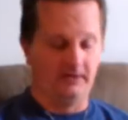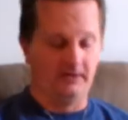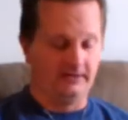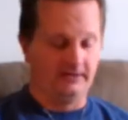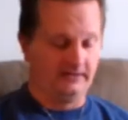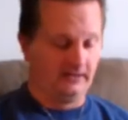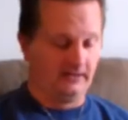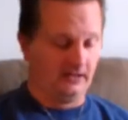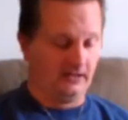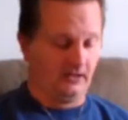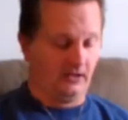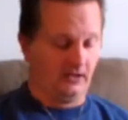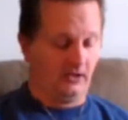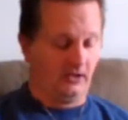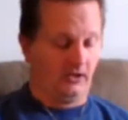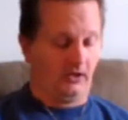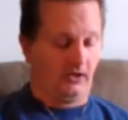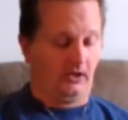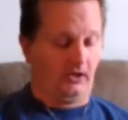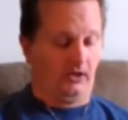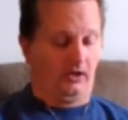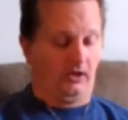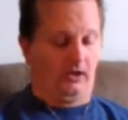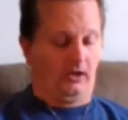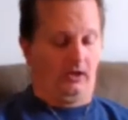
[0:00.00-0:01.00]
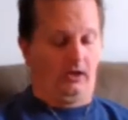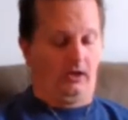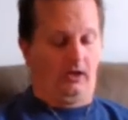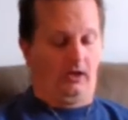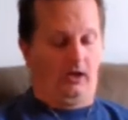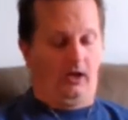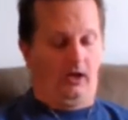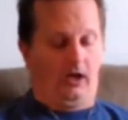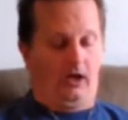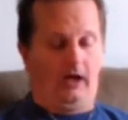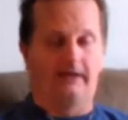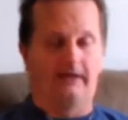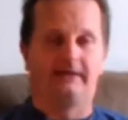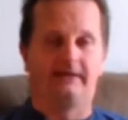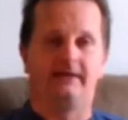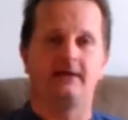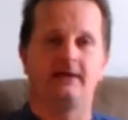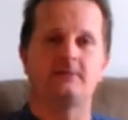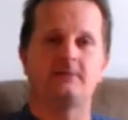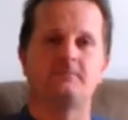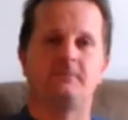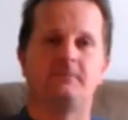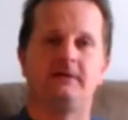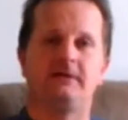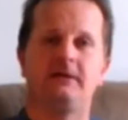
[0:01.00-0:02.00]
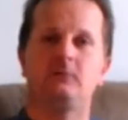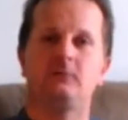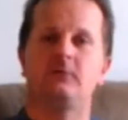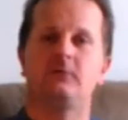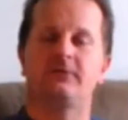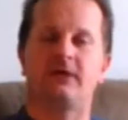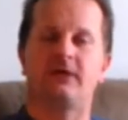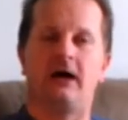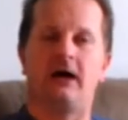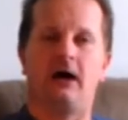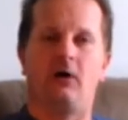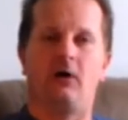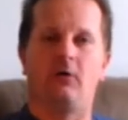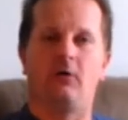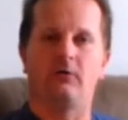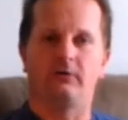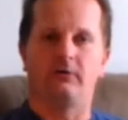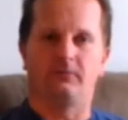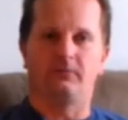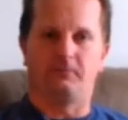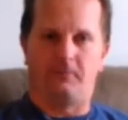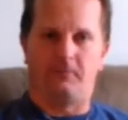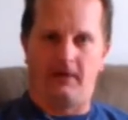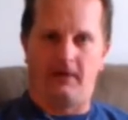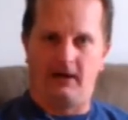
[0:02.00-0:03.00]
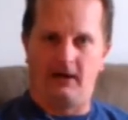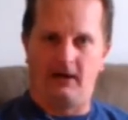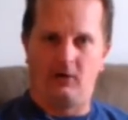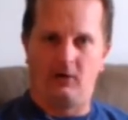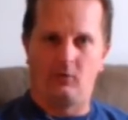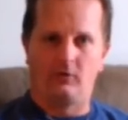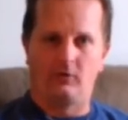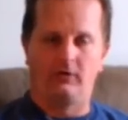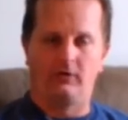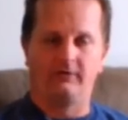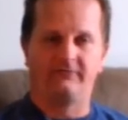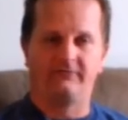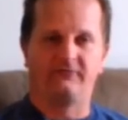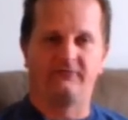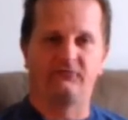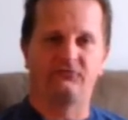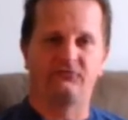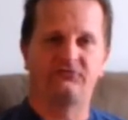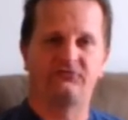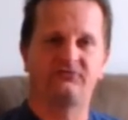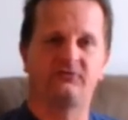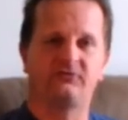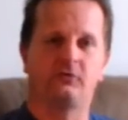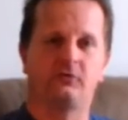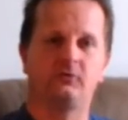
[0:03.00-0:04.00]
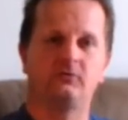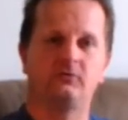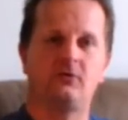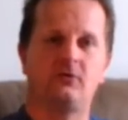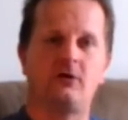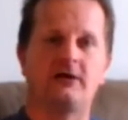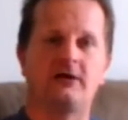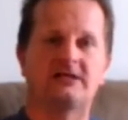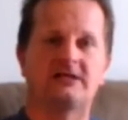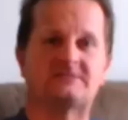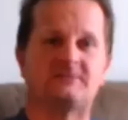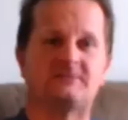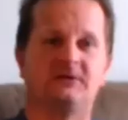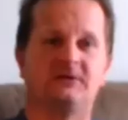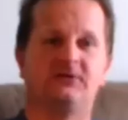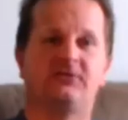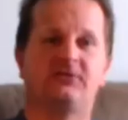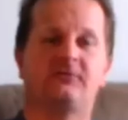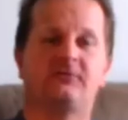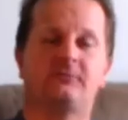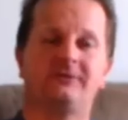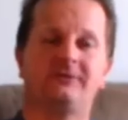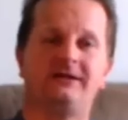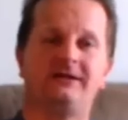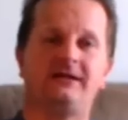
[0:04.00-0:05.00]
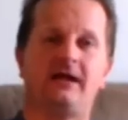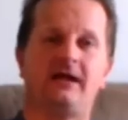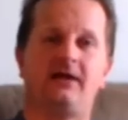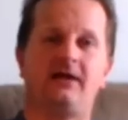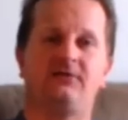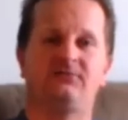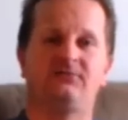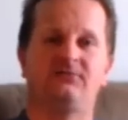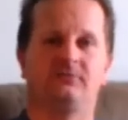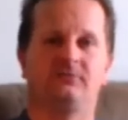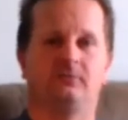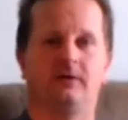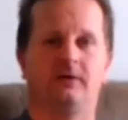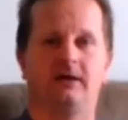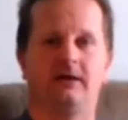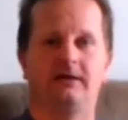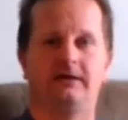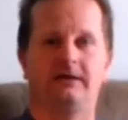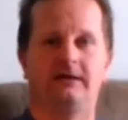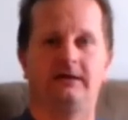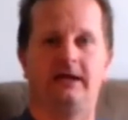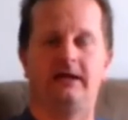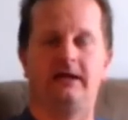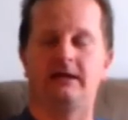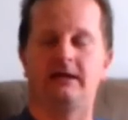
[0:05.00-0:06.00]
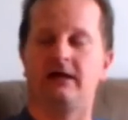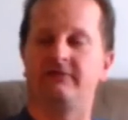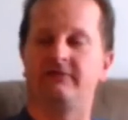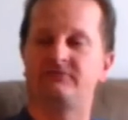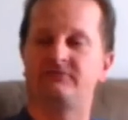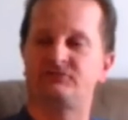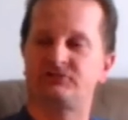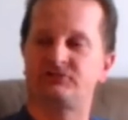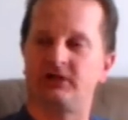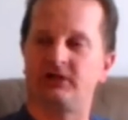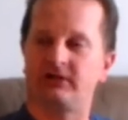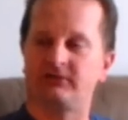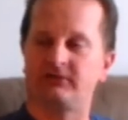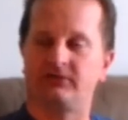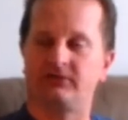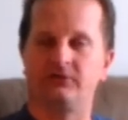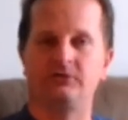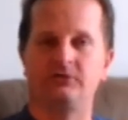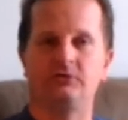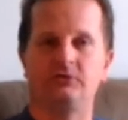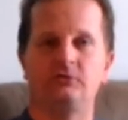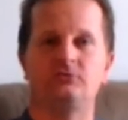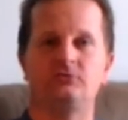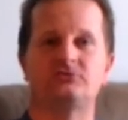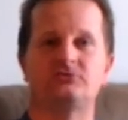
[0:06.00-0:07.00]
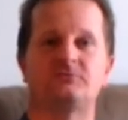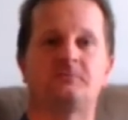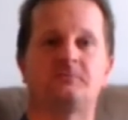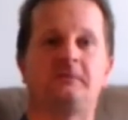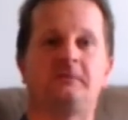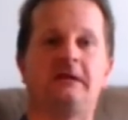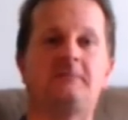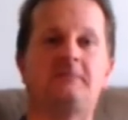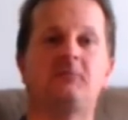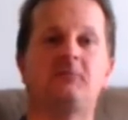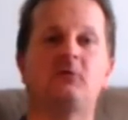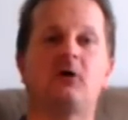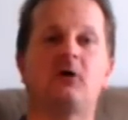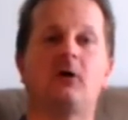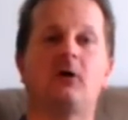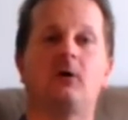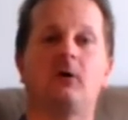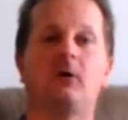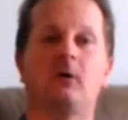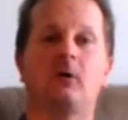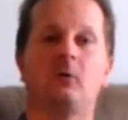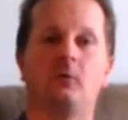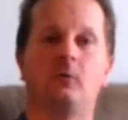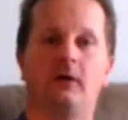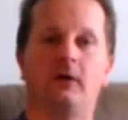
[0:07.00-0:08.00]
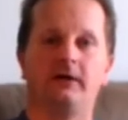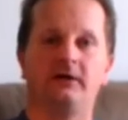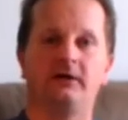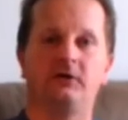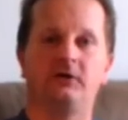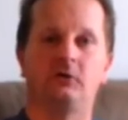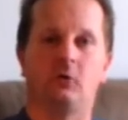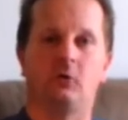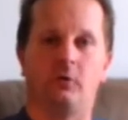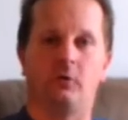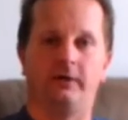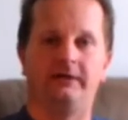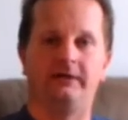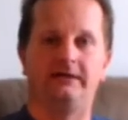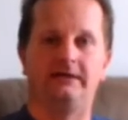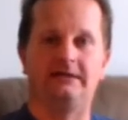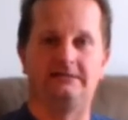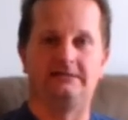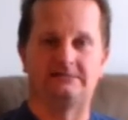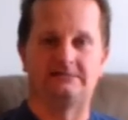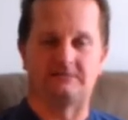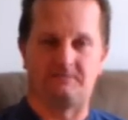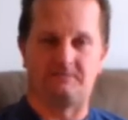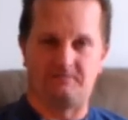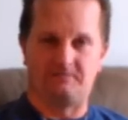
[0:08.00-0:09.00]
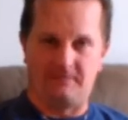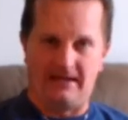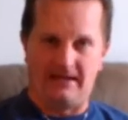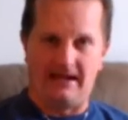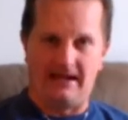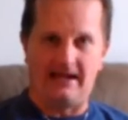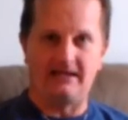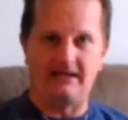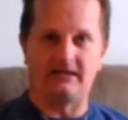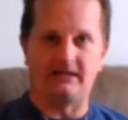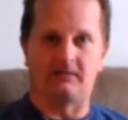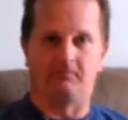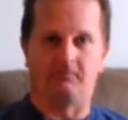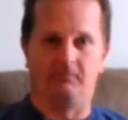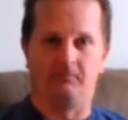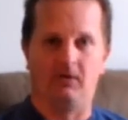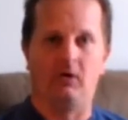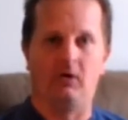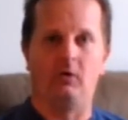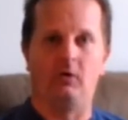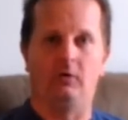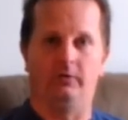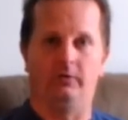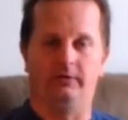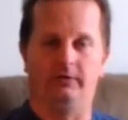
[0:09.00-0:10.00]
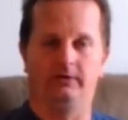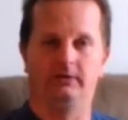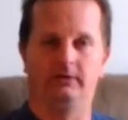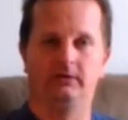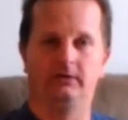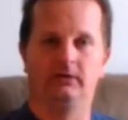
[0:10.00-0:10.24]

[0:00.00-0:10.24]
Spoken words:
But again, being without power for so long, it's been 3 days already, and I've checked the news. People are already going into panic mode